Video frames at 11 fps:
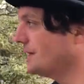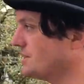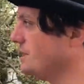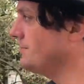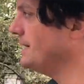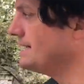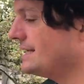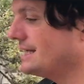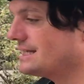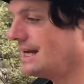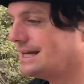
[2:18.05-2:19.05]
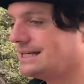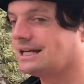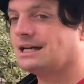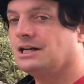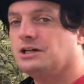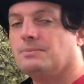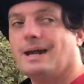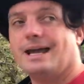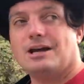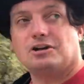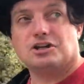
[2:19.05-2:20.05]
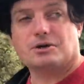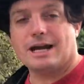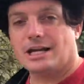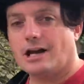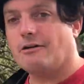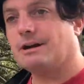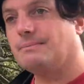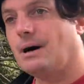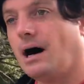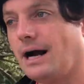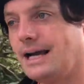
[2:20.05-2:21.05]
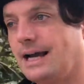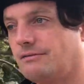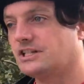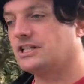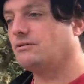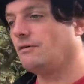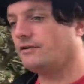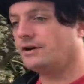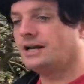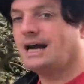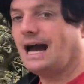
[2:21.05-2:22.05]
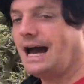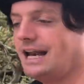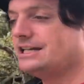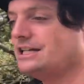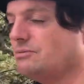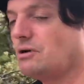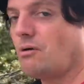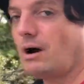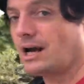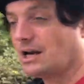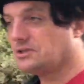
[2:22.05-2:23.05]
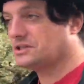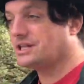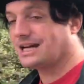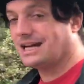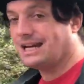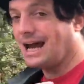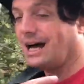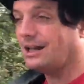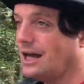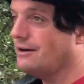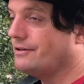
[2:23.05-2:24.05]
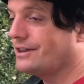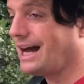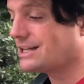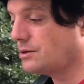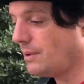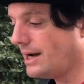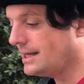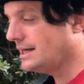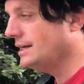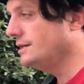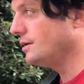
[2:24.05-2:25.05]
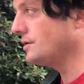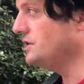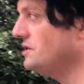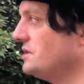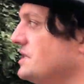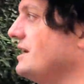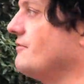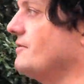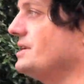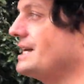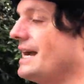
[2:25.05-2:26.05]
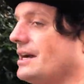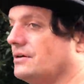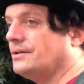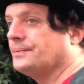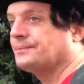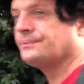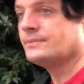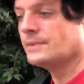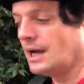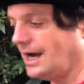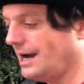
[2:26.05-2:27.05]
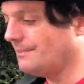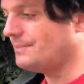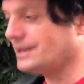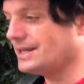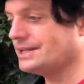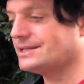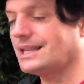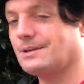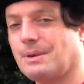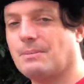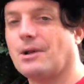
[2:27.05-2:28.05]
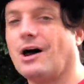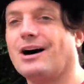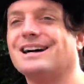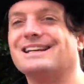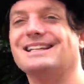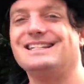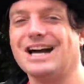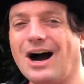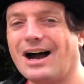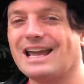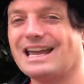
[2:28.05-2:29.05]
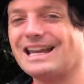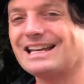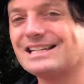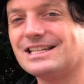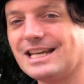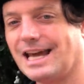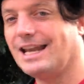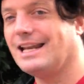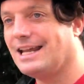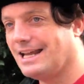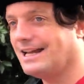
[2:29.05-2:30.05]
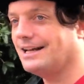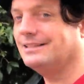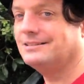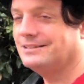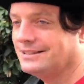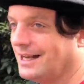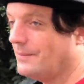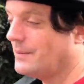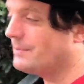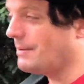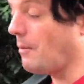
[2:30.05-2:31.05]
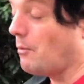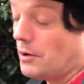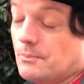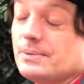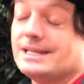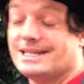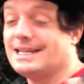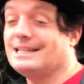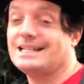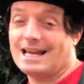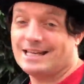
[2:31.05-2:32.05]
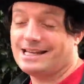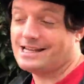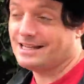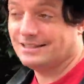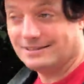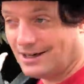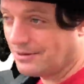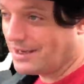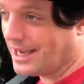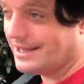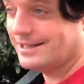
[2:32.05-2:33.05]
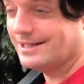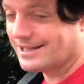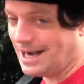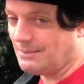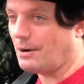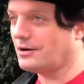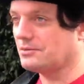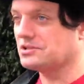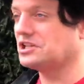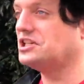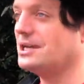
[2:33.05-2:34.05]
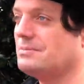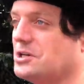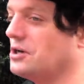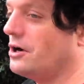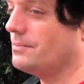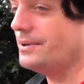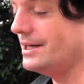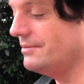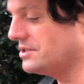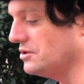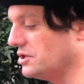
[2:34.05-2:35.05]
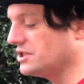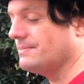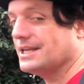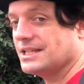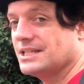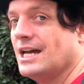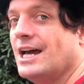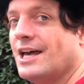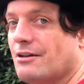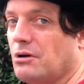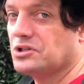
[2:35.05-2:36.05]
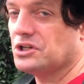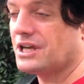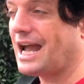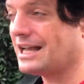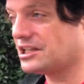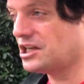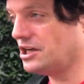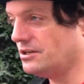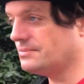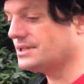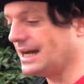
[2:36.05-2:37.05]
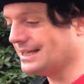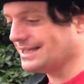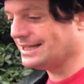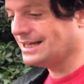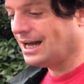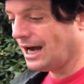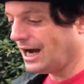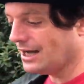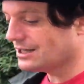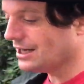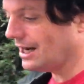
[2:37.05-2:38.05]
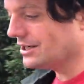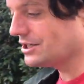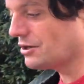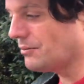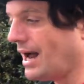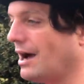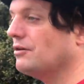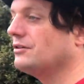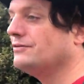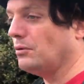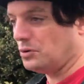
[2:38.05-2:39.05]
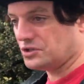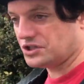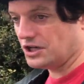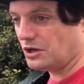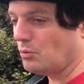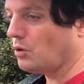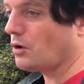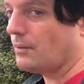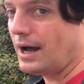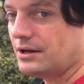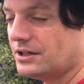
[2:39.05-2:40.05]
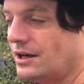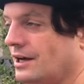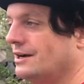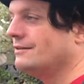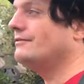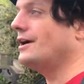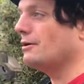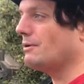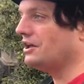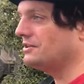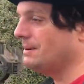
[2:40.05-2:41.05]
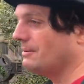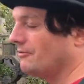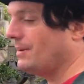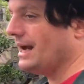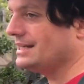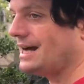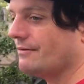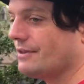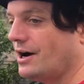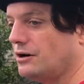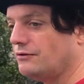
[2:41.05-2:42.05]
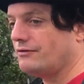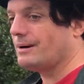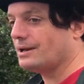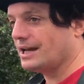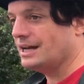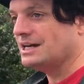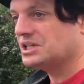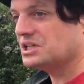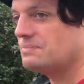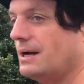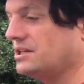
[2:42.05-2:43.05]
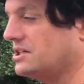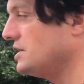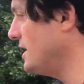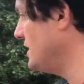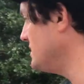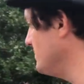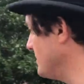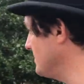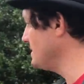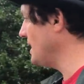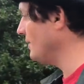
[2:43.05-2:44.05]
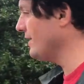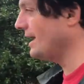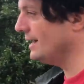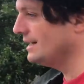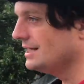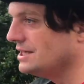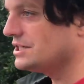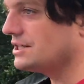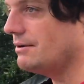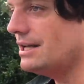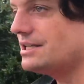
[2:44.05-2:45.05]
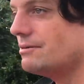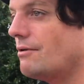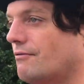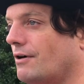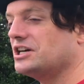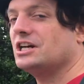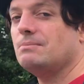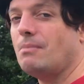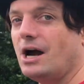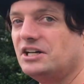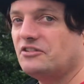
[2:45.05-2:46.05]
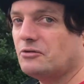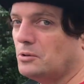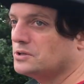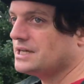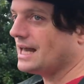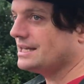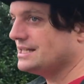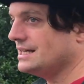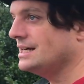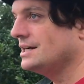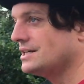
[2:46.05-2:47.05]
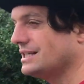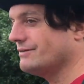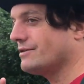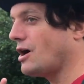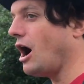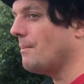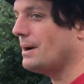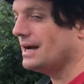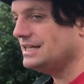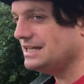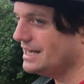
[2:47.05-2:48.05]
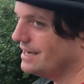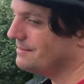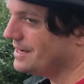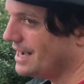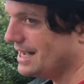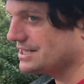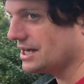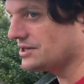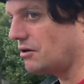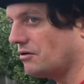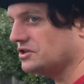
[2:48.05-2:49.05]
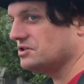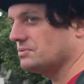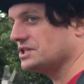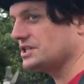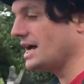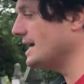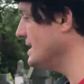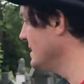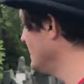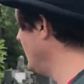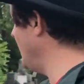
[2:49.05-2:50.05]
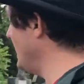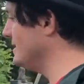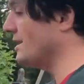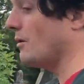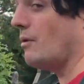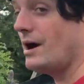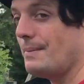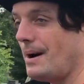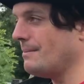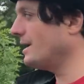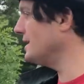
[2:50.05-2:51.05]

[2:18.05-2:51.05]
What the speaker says: So it's scintillating. You may hear a train going by every so often, and indeed we're quite close to the canal over that away. Not that you can see it from this angle. But it said that people are dying to get in here. I mean, people would be seen dead here. Okay, come on. It was a cheap shot, but it was too good to miss. There are also catacombs, as in underground vaults you can walk around, and very wealthy people have paid to have their whole family spend eternity with them down there. So it's a refreshing mind of your mortality. So carpe diem, as Horace would say, and don't worry about